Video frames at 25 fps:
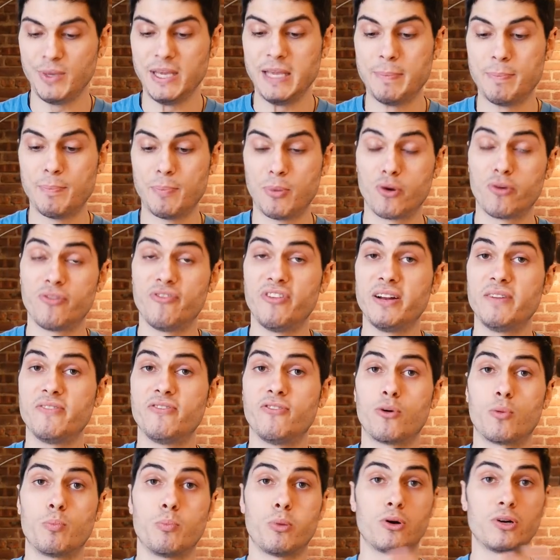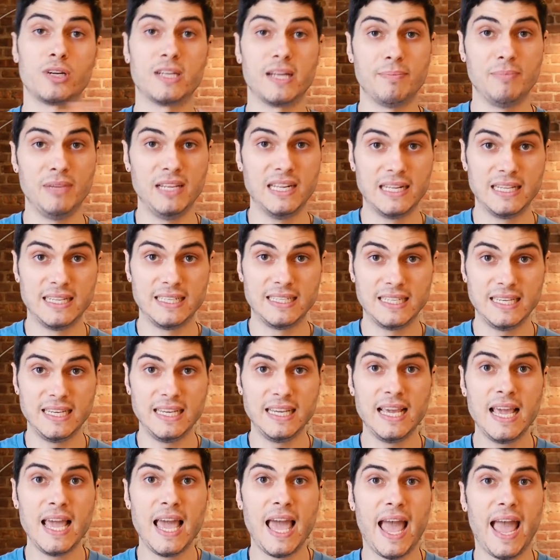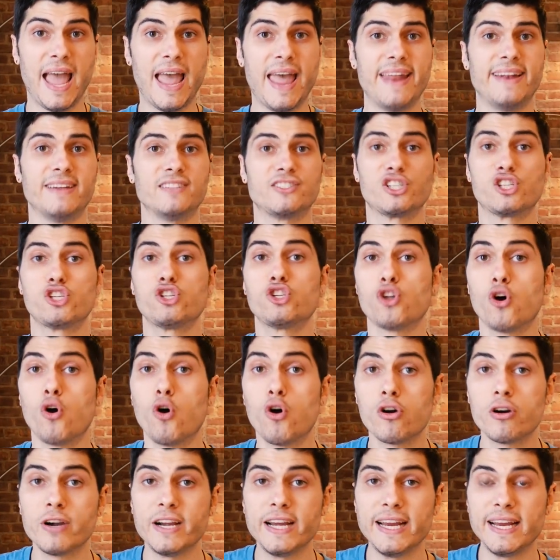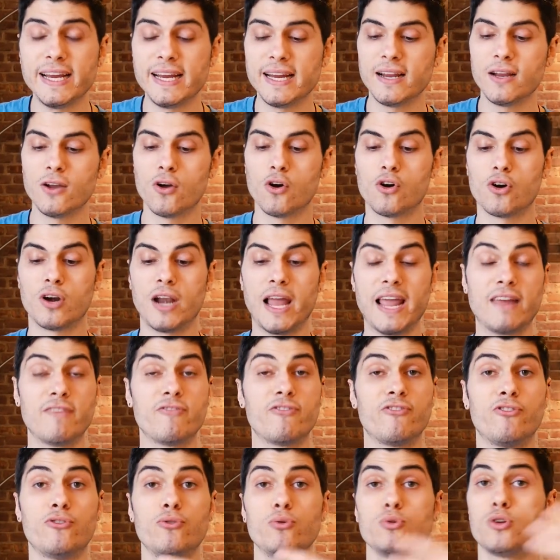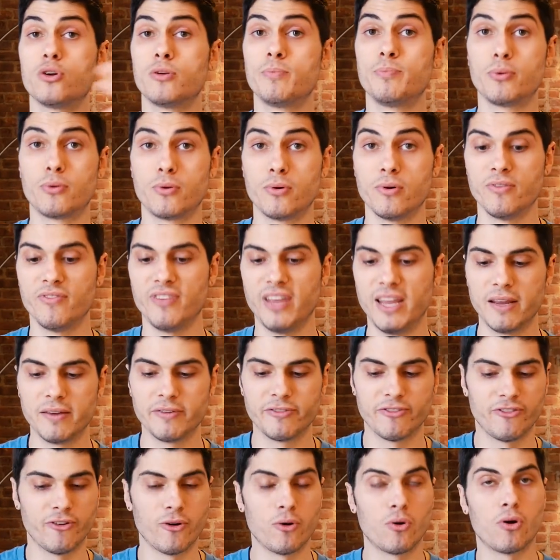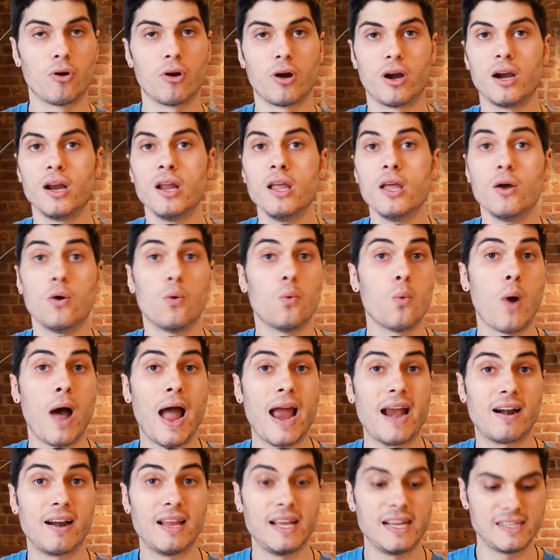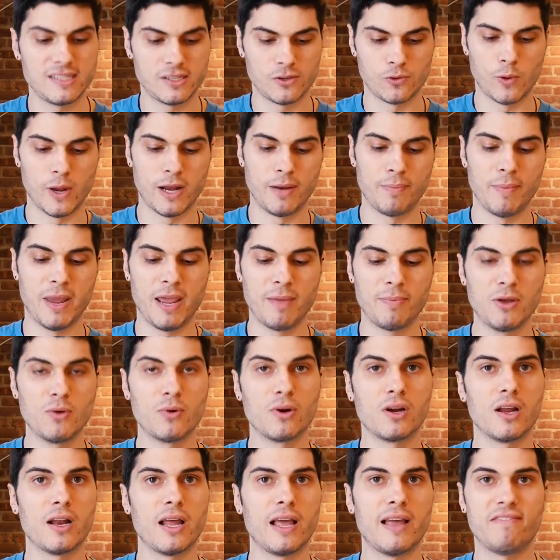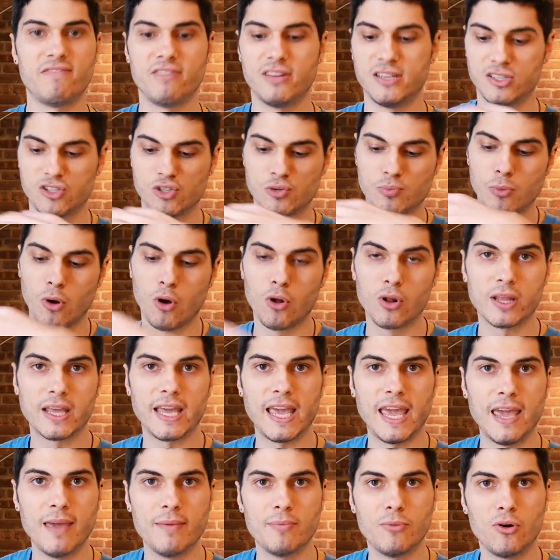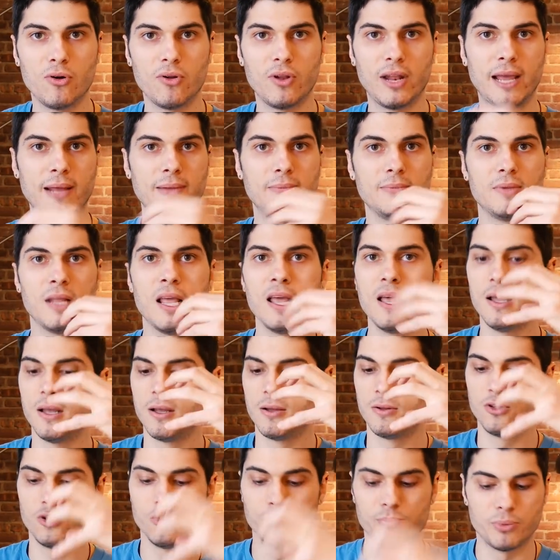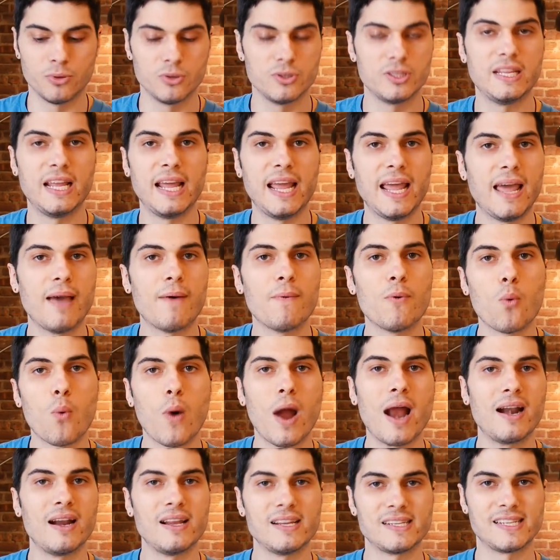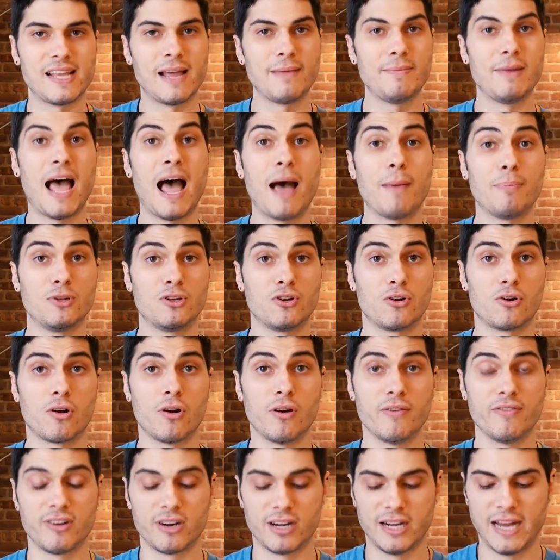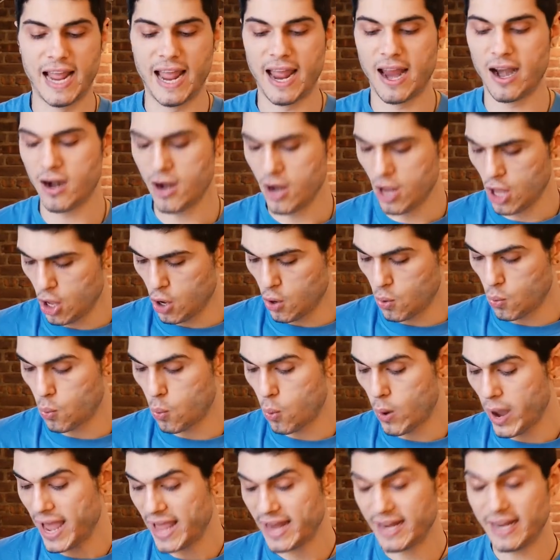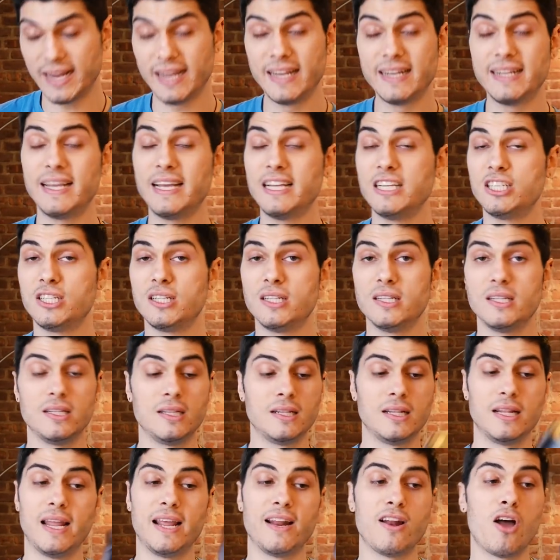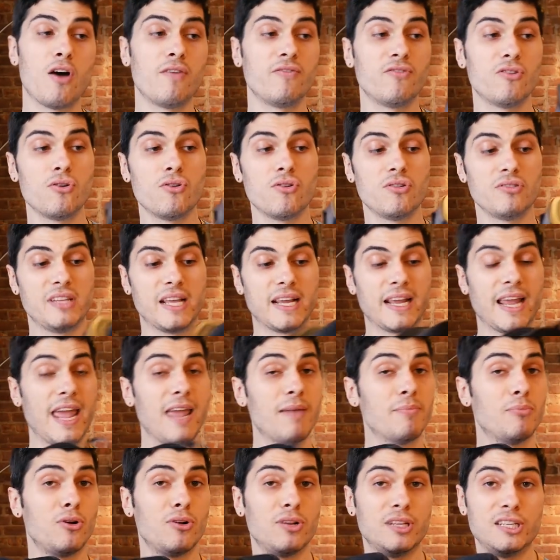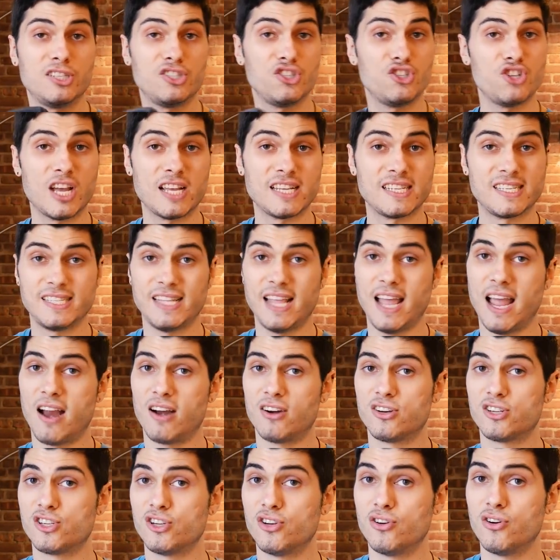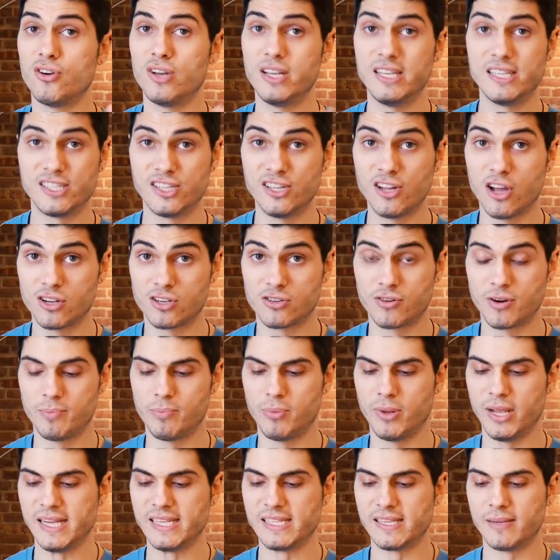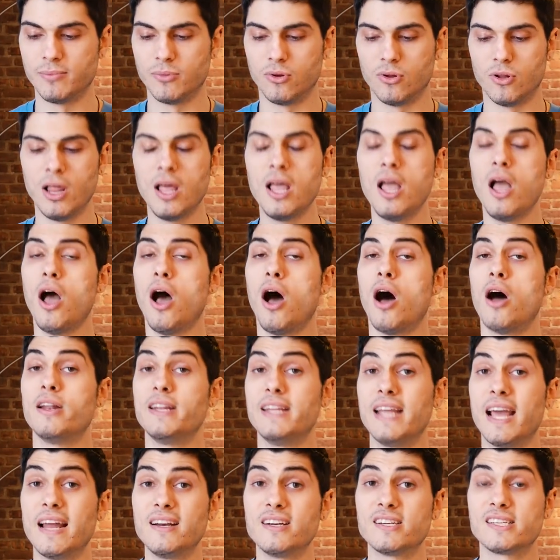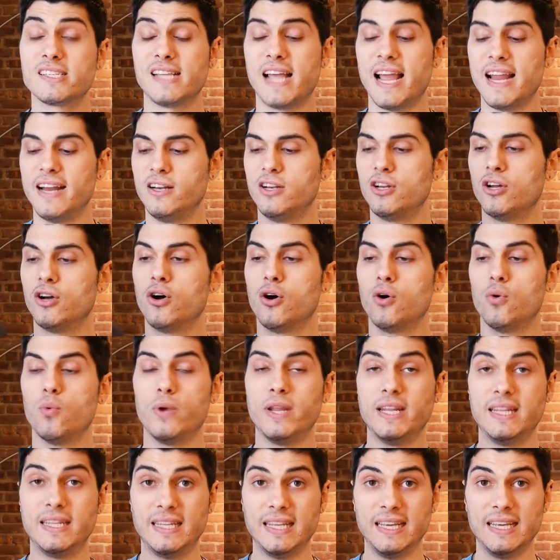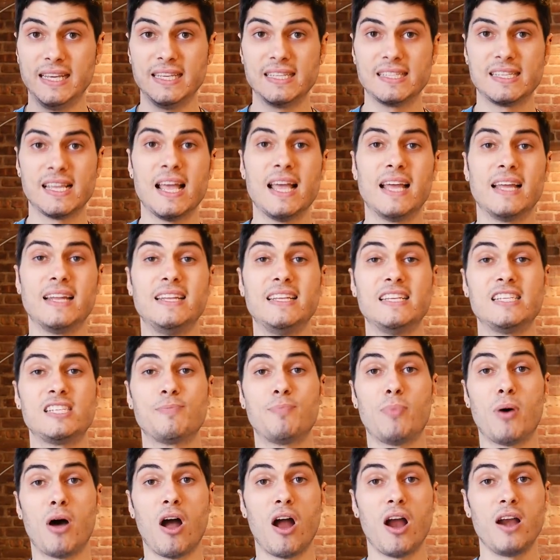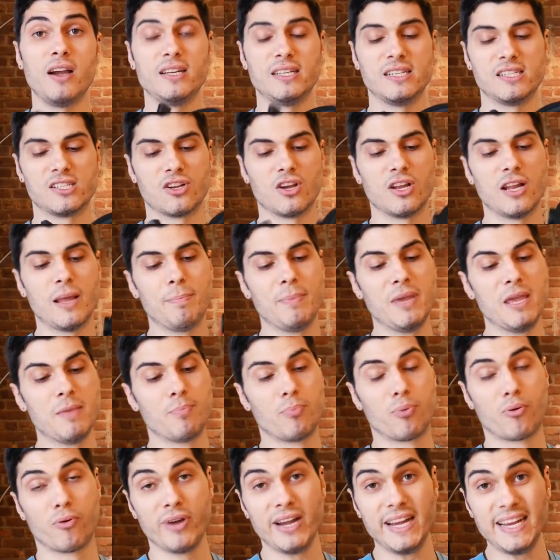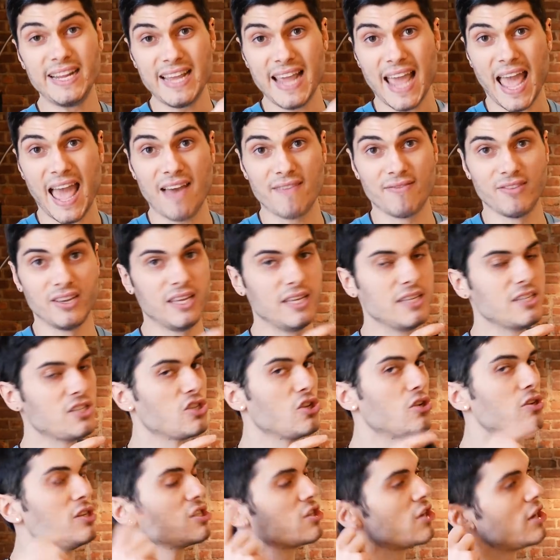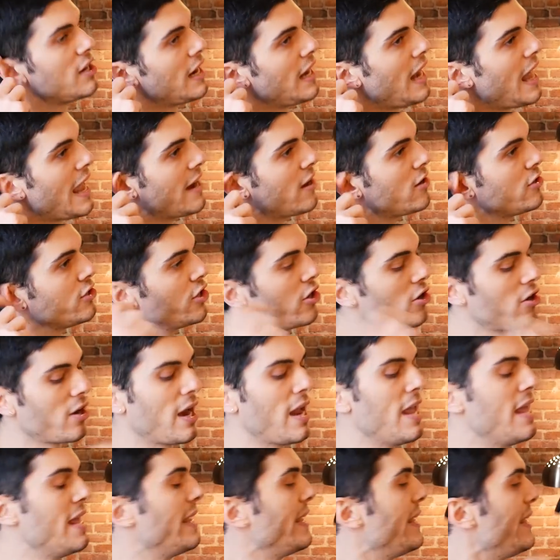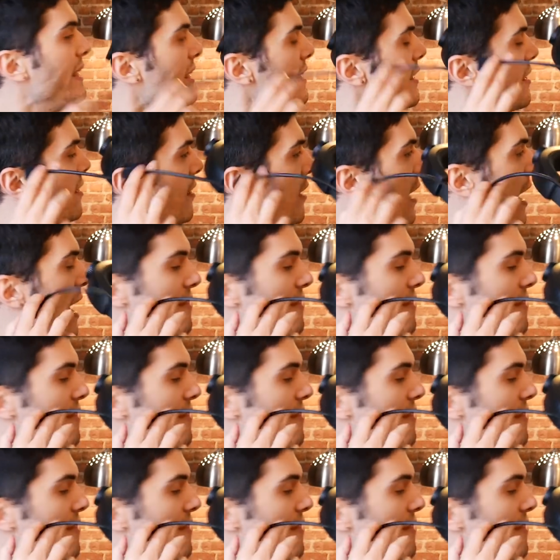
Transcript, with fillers: P perfect for portability and storing, or like footer proofing for wireless, when maybe we're gonna have a small cable and to put the wireless adapter over there, when in the Lenovo the cable is just there, so it's not replaceable. On the other side though, with these, this part is gonna be pretty heavy, so it's gonna lie on your ear